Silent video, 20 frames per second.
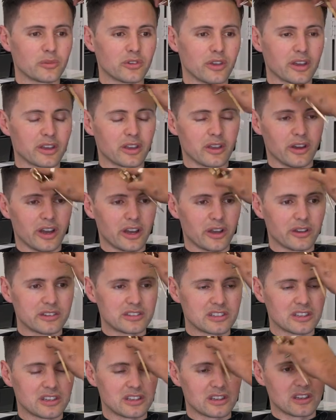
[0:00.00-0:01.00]
So I got
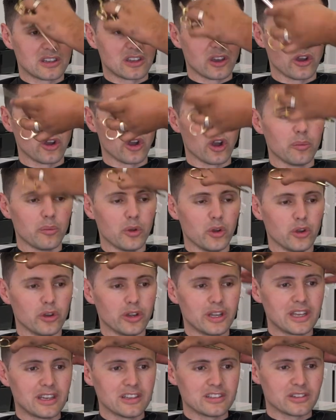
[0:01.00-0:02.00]
to go home
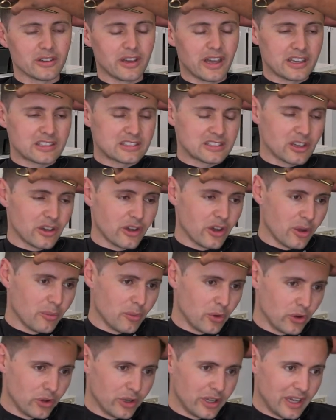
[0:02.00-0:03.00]
earlier, so I asked to go
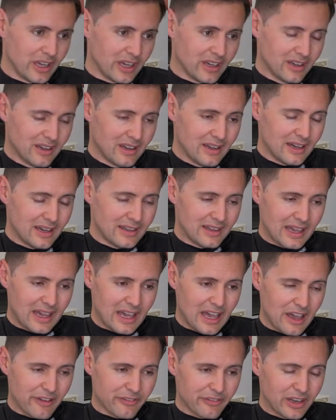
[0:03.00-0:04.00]
home earlier, and that
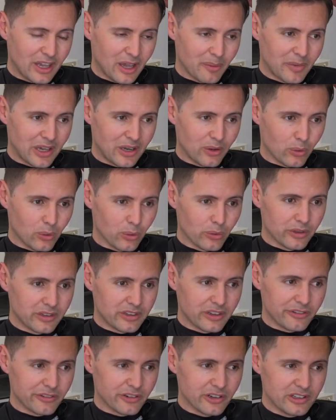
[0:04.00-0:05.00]
half an hour made all the
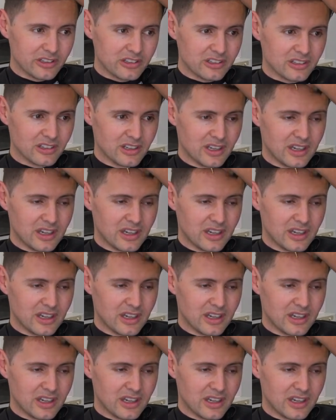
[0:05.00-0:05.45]
difference.